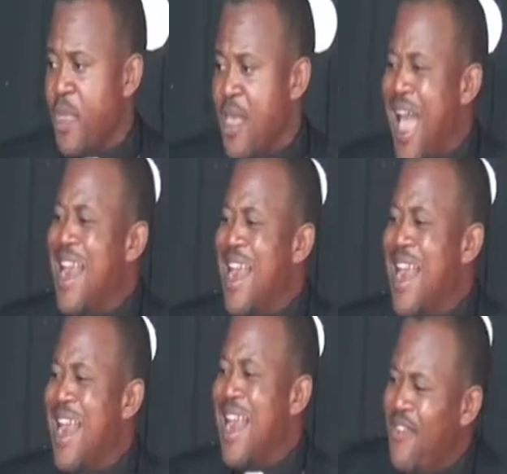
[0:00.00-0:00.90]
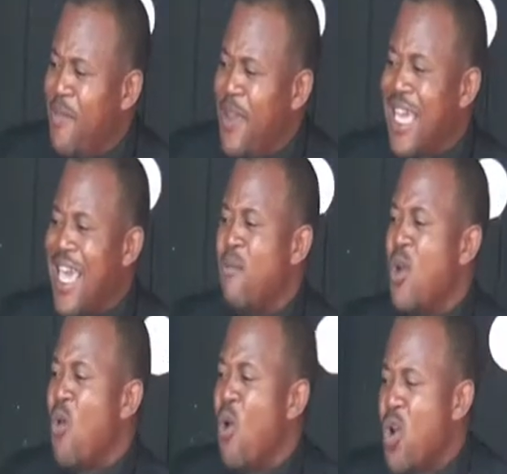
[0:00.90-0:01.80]
And David became
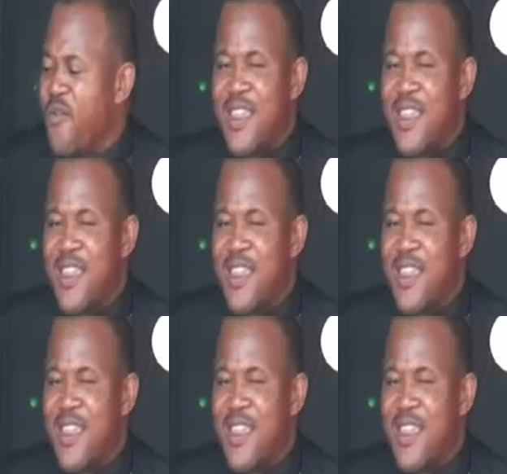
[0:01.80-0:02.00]
one of his